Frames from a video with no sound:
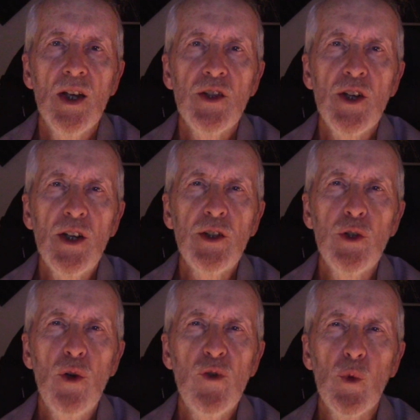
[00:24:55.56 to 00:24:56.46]
Talk it
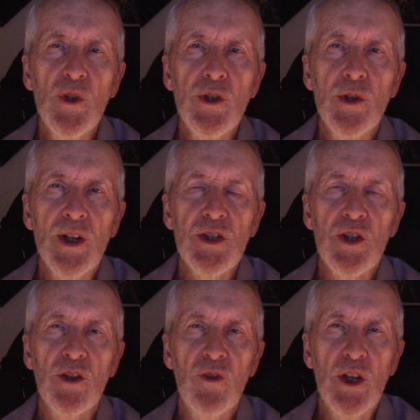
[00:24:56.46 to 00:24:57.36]
over with your
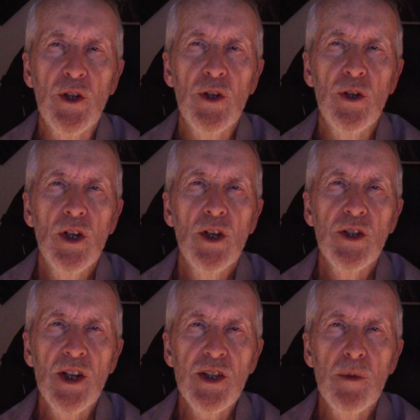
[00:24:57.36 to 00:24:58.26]
excavator
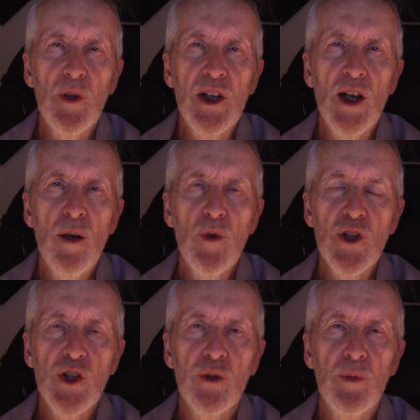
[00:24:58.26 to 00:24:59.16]
to estimate how
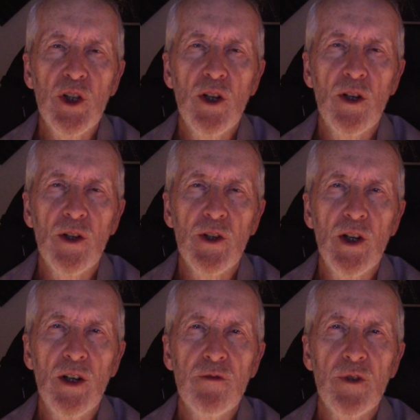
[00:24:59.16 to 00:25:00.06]
much should be hauled
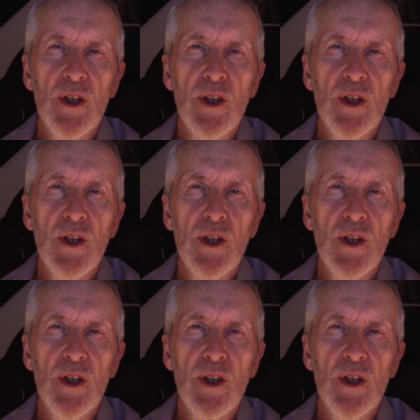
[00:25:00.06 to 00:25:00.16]
off